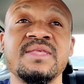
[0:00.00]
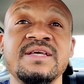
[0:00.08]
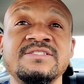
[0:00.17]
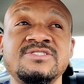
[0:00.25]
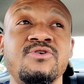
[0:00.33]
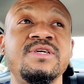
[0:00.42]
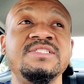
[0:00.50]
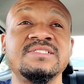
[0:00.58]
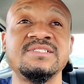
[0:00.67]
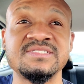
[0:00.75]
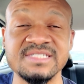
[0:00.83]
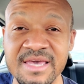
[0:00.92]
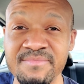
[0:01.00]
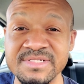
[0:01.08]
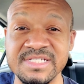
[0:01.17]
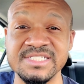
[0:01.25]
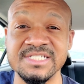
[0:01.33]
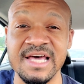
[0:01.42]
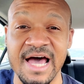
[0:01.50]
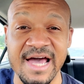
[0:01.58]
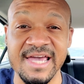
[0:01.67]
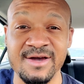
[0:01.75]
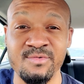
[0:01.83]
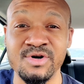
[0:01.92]
So he's in the same position I
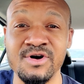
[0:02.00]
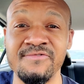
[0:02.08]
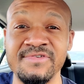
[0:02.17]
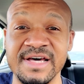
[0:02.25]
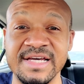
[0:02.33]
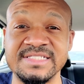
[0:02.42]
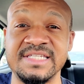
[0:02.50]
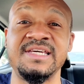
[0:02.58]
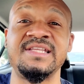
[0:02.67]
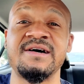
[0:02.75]
am with COVID-19.